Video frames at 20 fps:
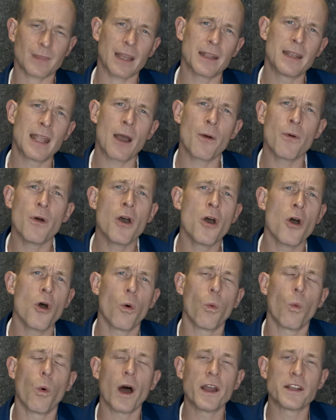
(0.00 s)
Now,
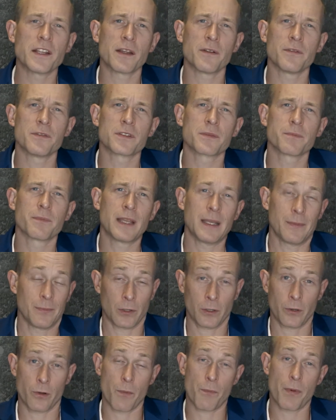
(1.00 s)
why don't
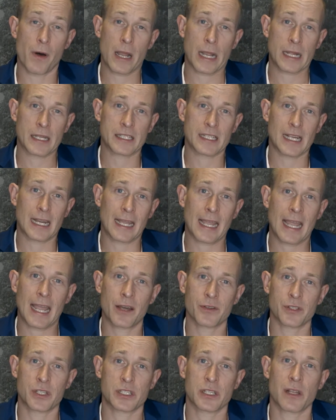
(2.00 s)
people who are buying and selling
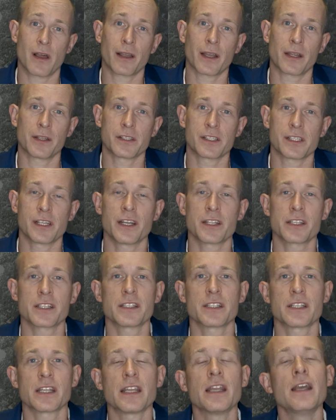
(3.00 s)
houses like
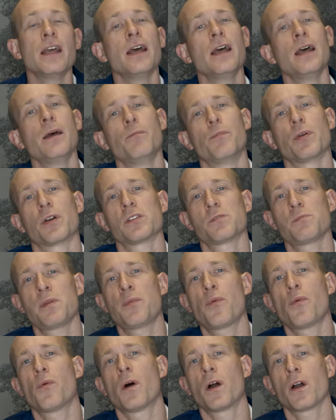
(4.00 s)
uncertainty? Because
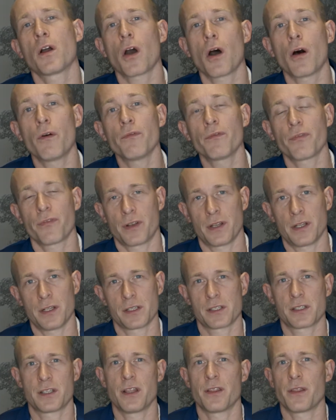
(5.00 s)
people want
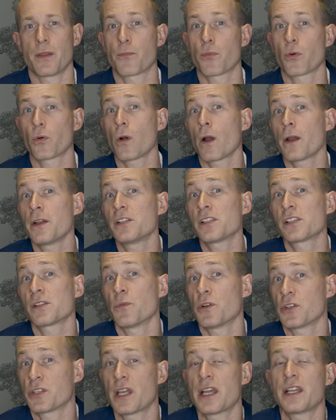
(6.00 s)
confidence that the
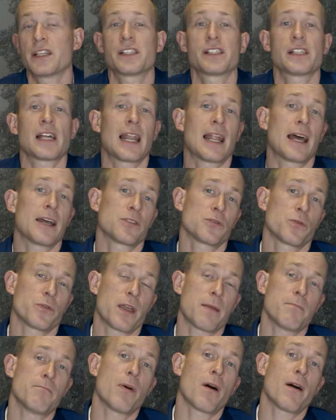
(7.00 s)
price which they sell at or
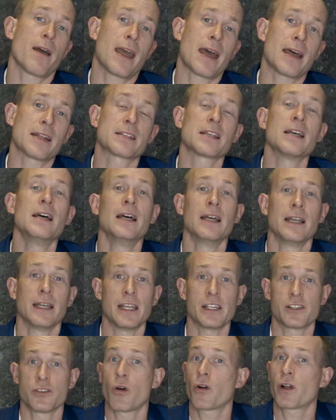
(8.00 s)
they buy at
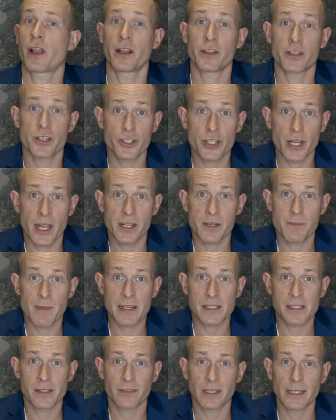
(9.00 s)
is not going to change
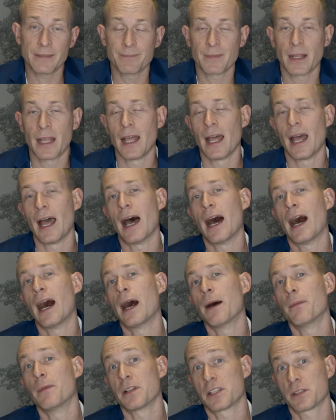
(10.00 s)
massively,
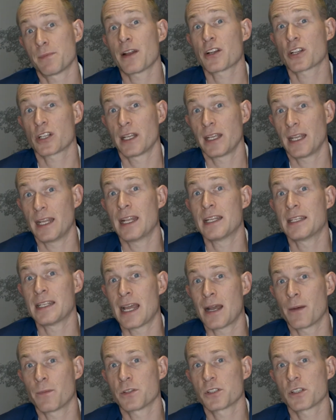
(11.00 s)
especially in a
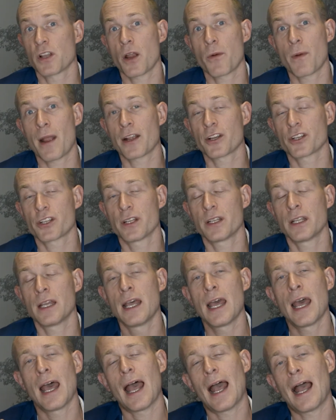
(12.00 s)
downwards direction.
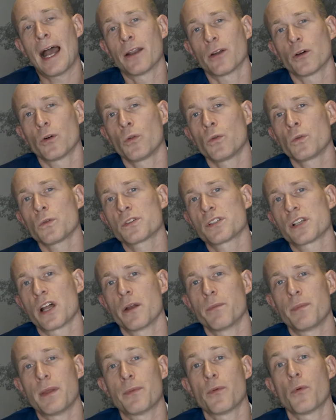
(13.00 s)
And
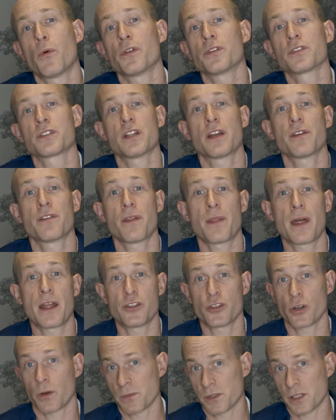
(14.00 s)
also people want to know that their
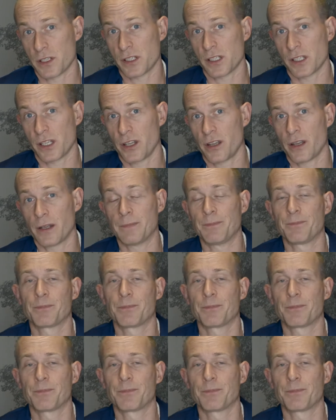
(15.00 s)
jobs are secure.